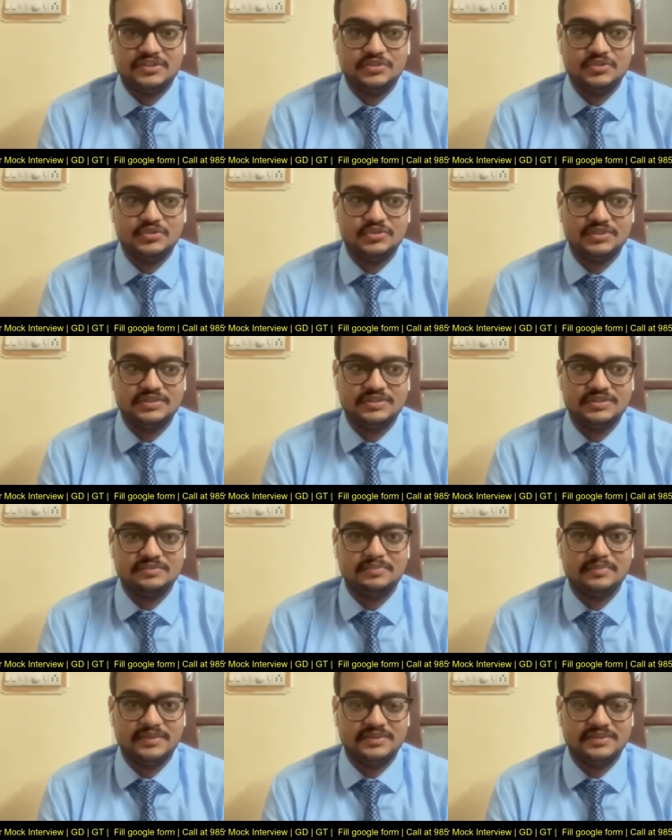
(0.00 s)

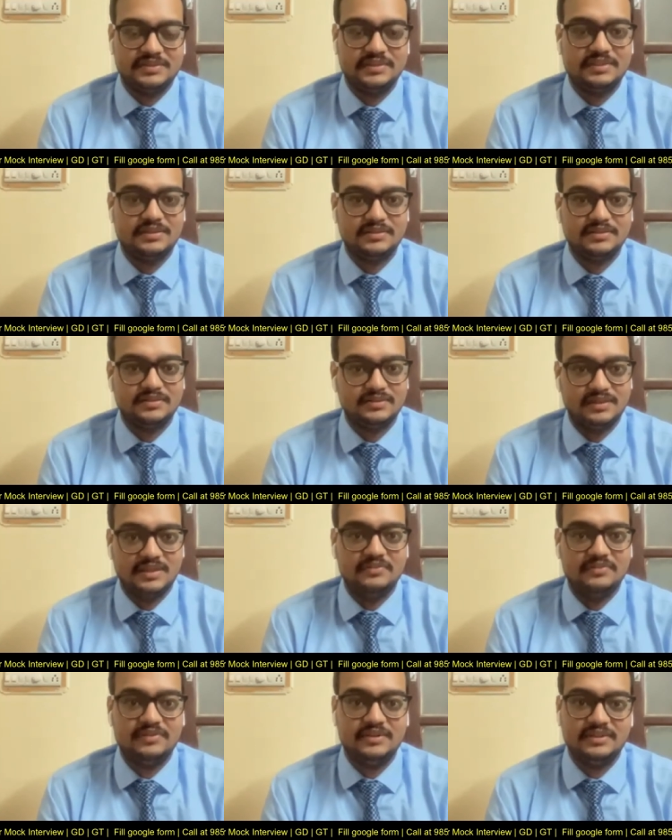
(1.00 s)
transducers, pressure,
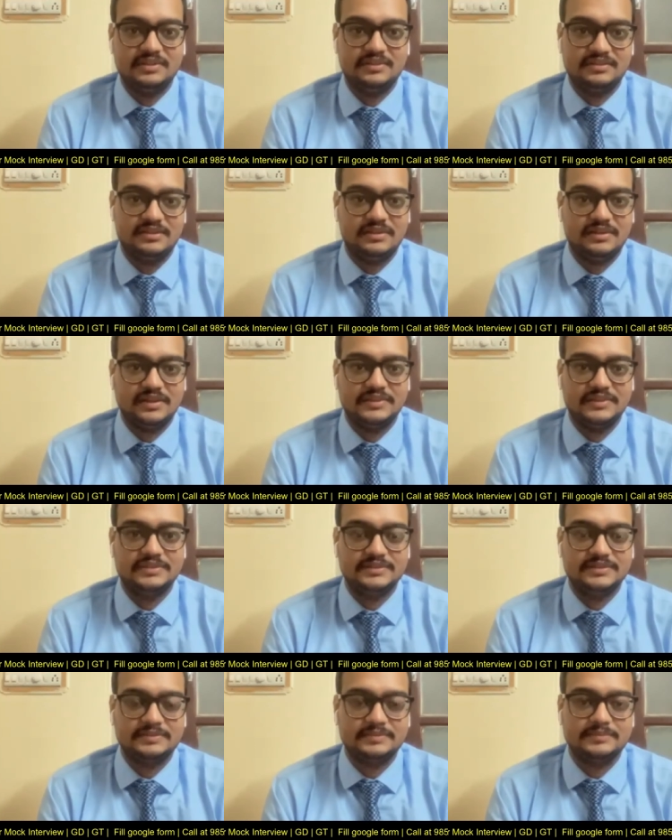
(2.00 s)
level, like
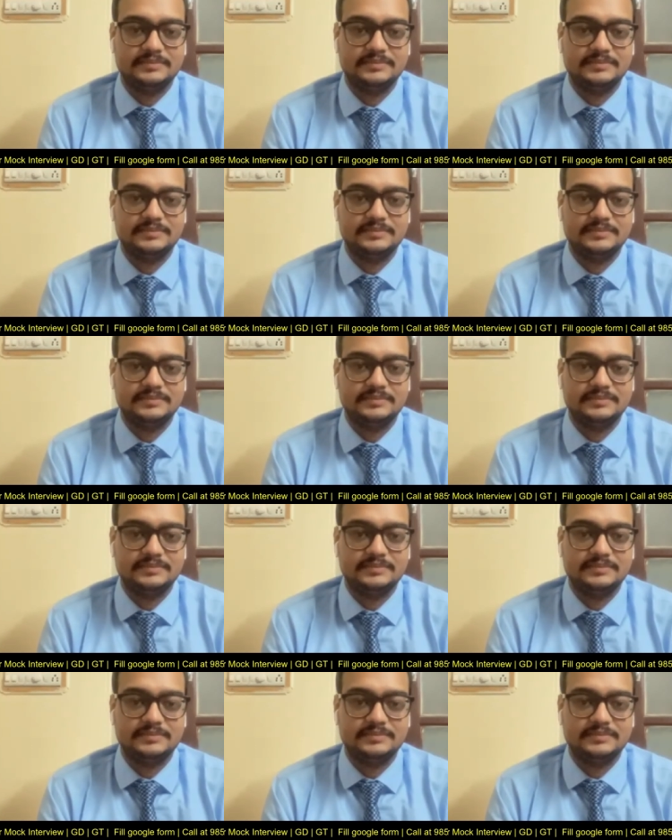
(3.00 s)
this.